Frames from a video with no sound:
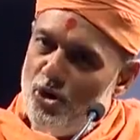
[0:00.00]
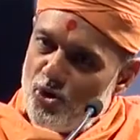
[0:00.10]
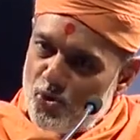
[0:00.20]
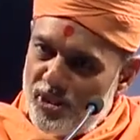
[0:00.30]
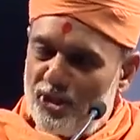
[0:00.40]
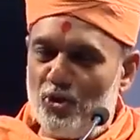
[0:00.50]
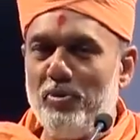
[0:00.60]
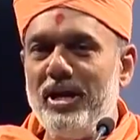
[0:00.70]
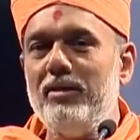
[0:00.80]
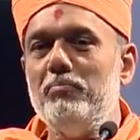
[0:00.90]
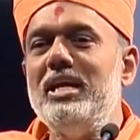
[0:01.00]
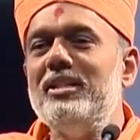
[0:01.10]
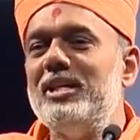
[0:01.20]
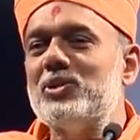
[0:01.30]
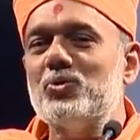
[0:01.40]
so that you may be
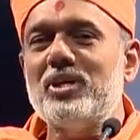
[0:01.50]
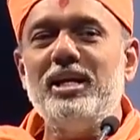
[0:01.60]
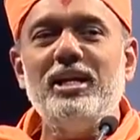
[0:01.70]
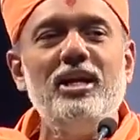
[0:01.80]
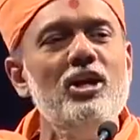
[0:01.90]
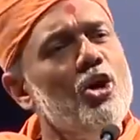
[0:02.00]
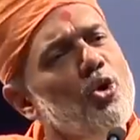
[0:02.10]
in the society.